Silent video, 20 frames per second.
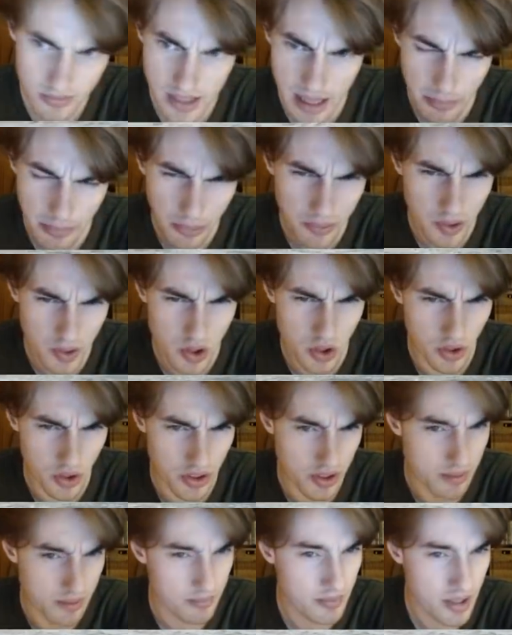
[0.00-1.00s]
I'm not really sure,
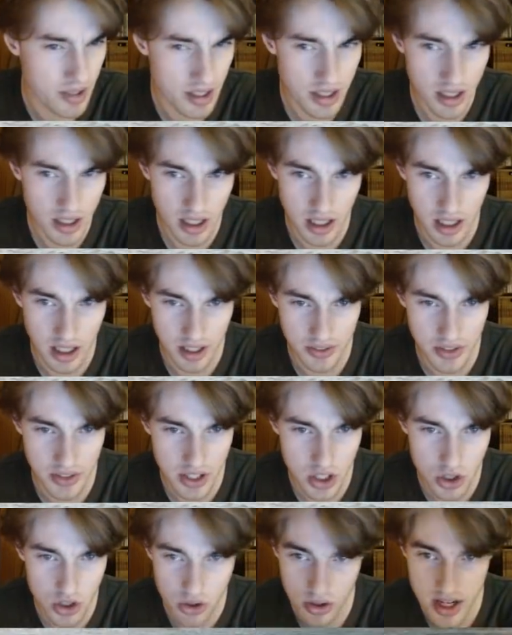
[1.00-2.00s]
though.
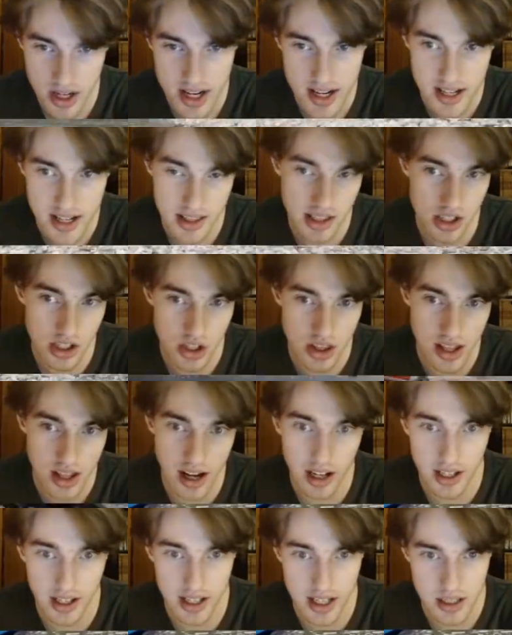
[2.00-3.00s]
The tree, it
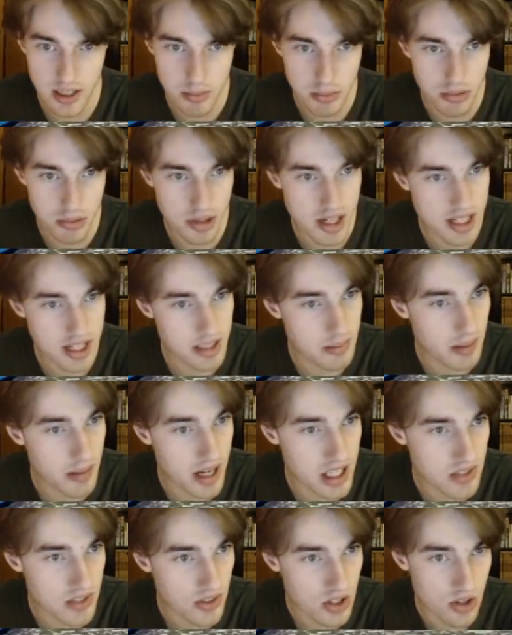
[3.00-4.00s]
is pretty
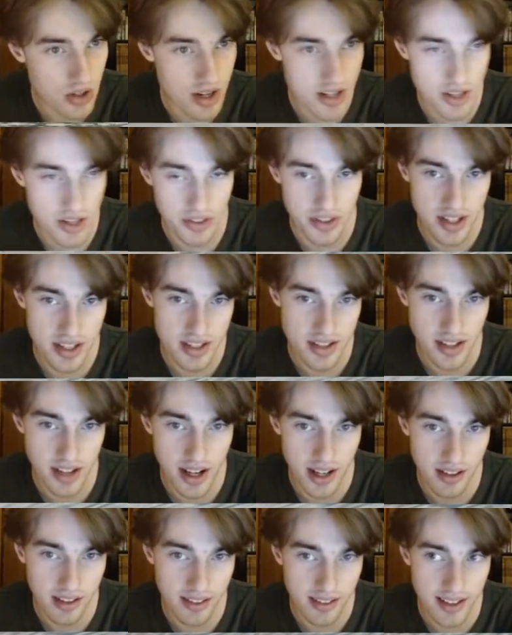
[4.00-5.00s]
sparse for trees on this
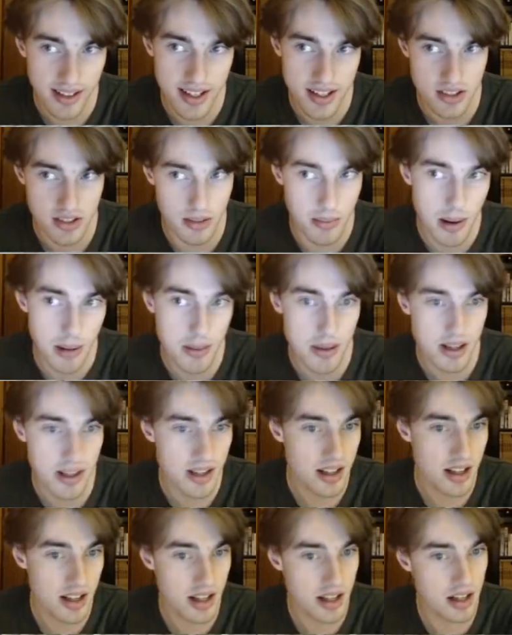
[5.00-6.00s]
side of the lake, so maybe
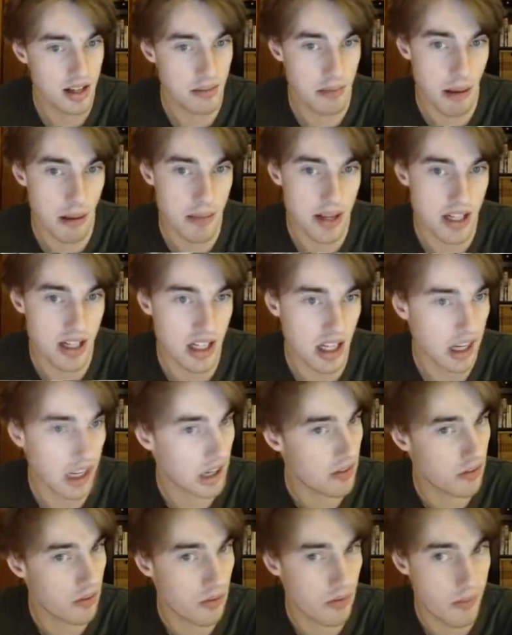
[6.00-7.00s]

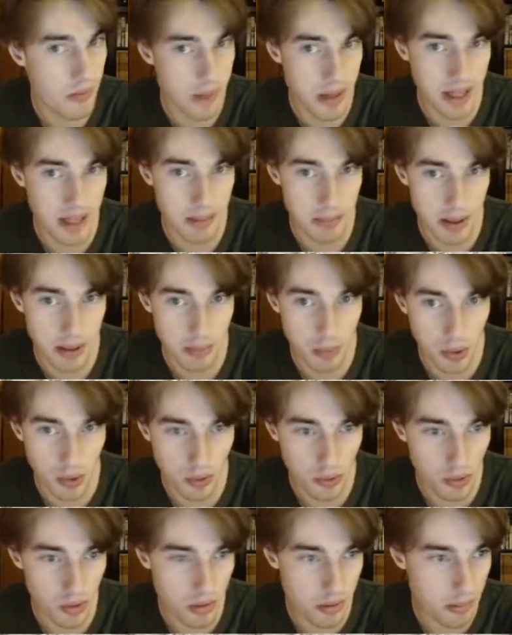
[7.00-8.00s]
indicative of it being a bit more
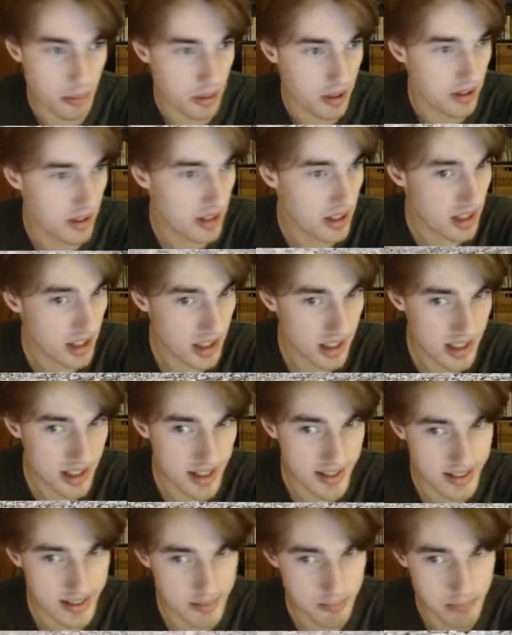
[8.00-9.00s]
northern. But
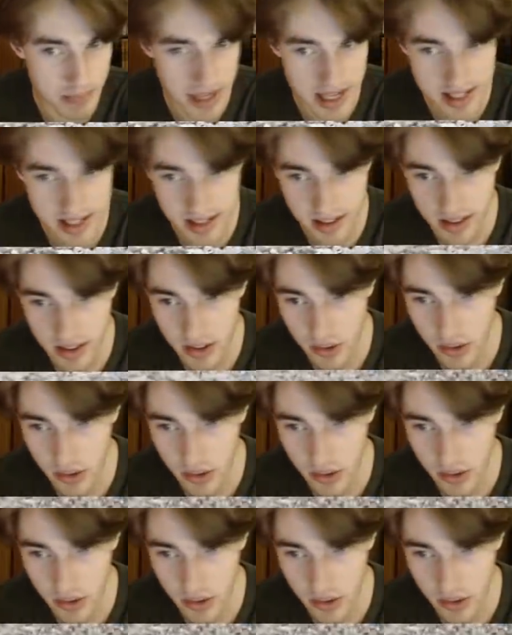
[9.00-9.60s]
yeah, that's basically